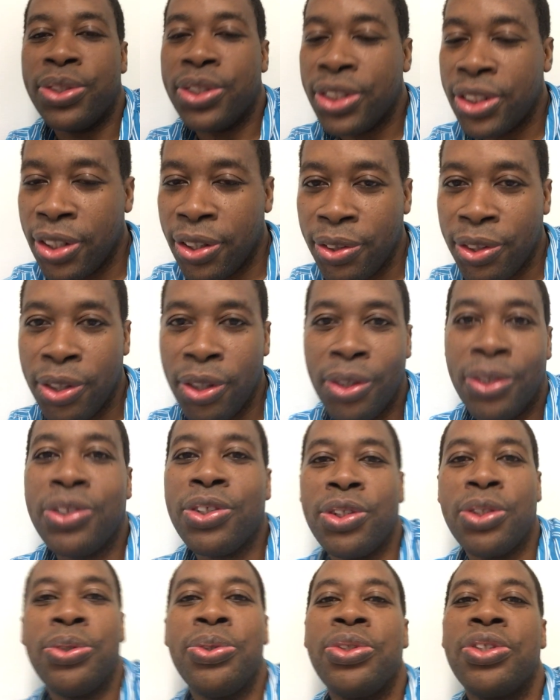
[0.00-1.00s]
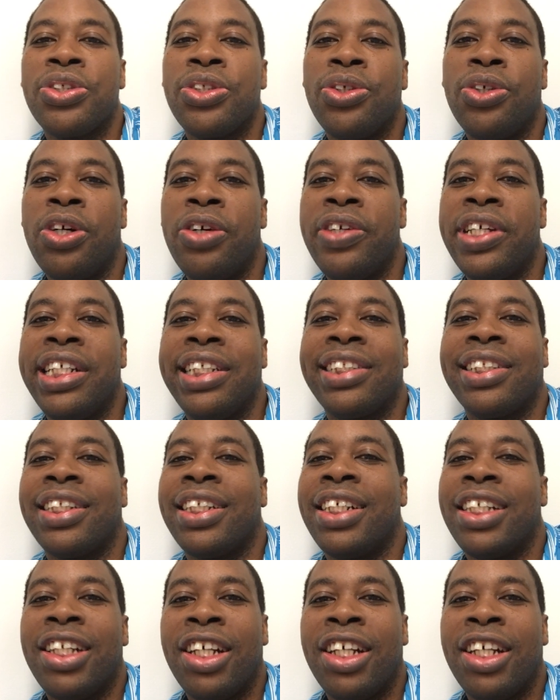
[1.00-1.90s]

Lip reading: So those two stories